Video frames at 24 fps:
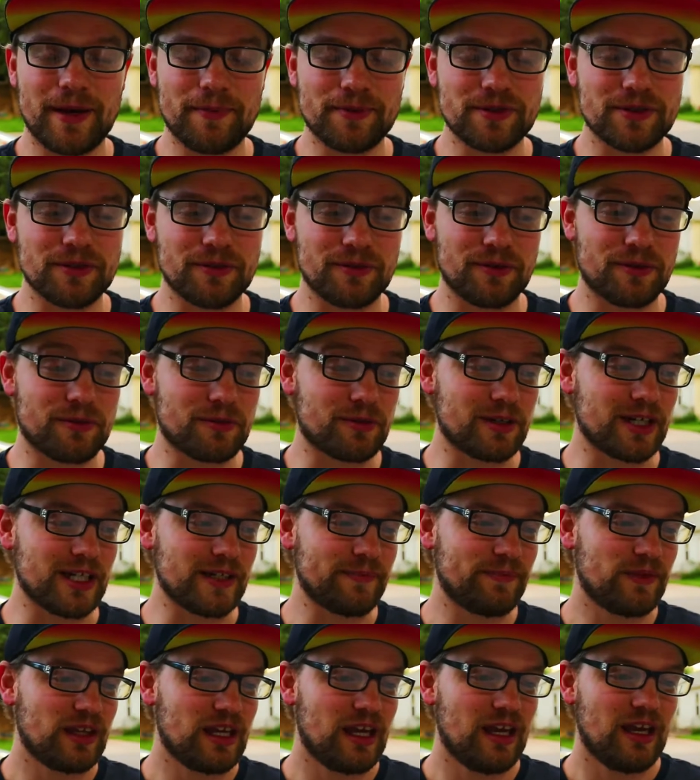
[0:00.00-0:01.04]
episode
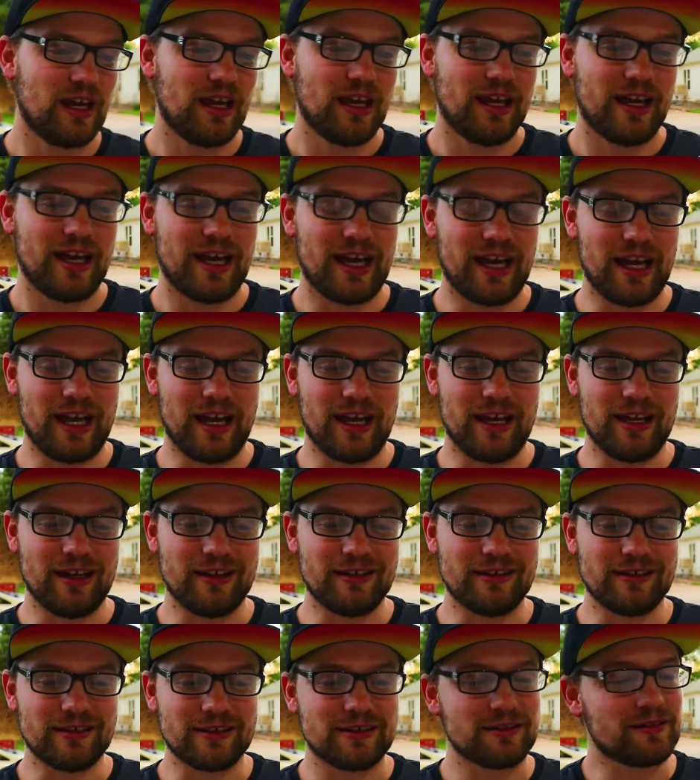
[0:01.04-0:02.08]
three.
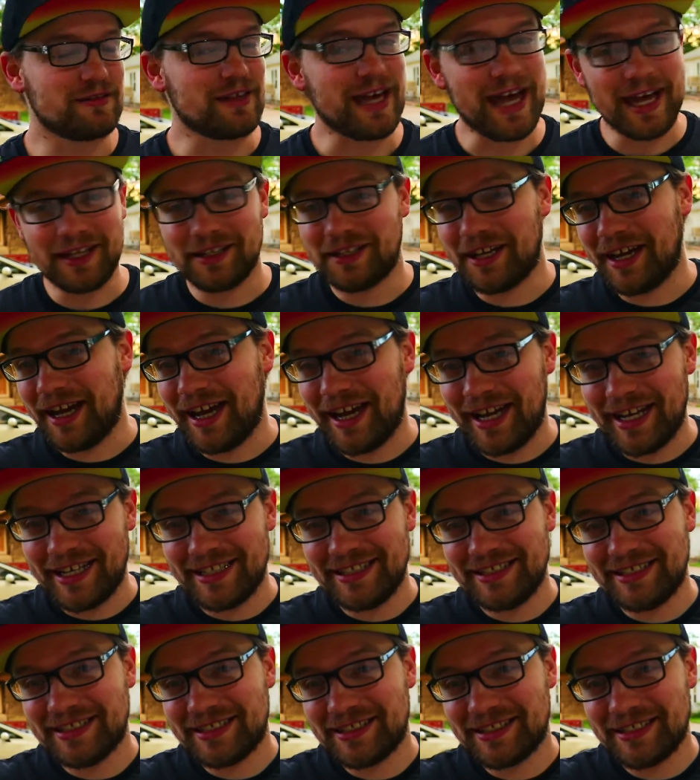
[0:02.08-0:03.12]
And that,
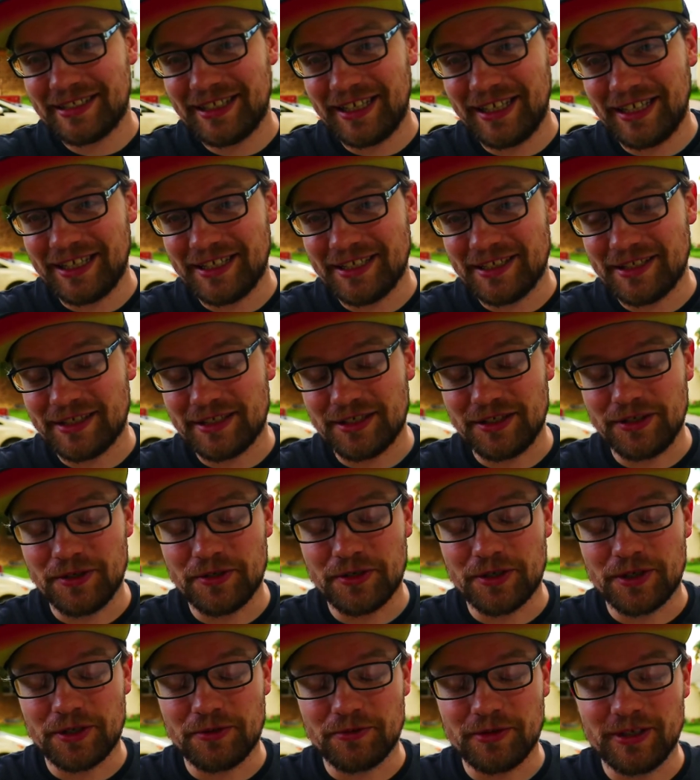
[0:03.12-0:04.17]
guys, is
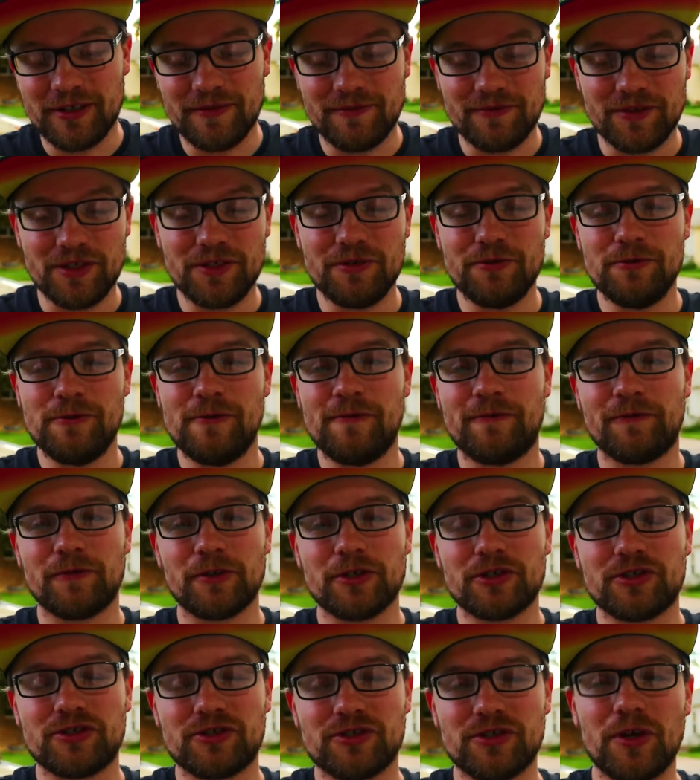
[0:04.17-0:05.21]
your review
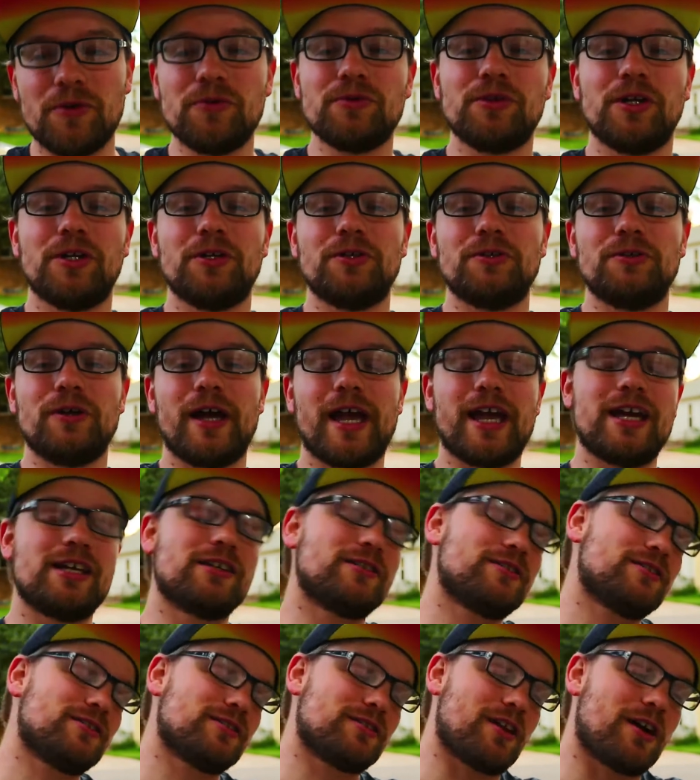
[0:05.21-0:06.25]
for Solo, A
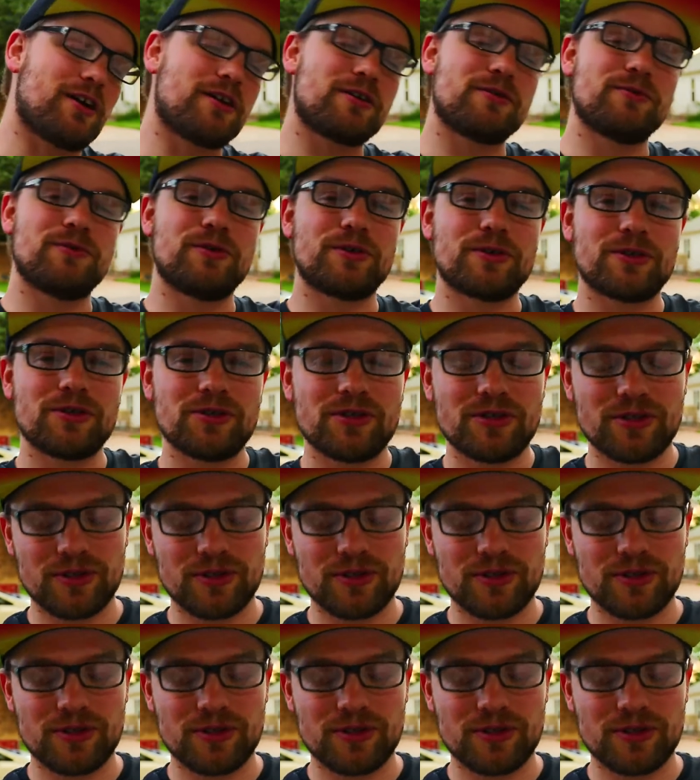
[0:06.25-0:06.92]
Star Wars